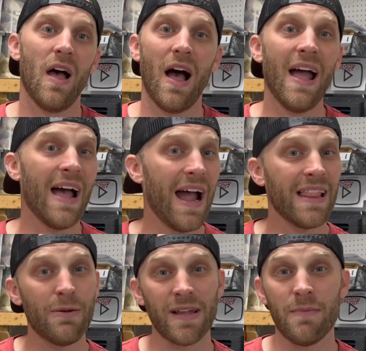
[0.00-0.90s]
I highly
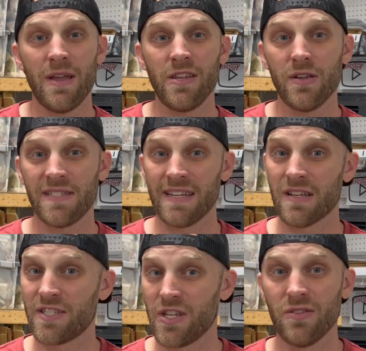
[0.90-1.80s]
recommend using a
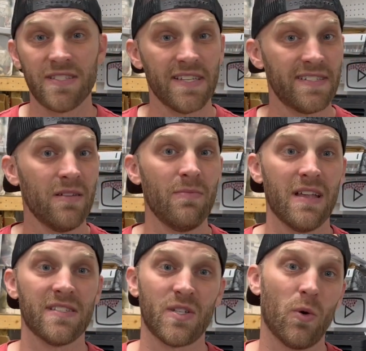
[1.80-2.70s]
SKU system and
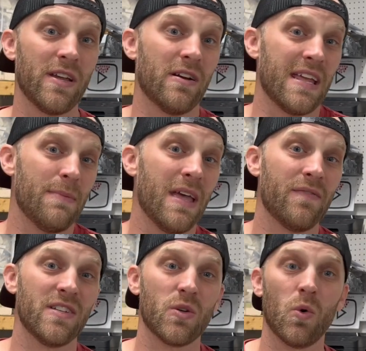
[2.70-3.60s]
storing your eBay
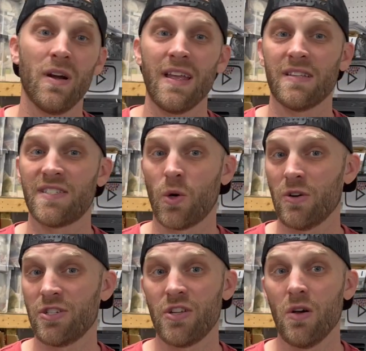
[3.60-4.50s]
inventory in
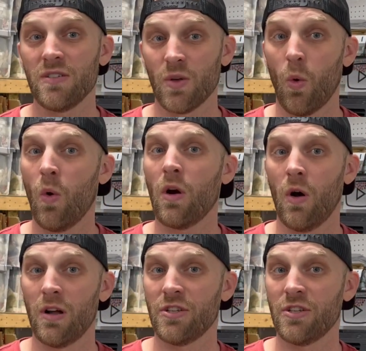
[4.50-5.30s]
storage totes or on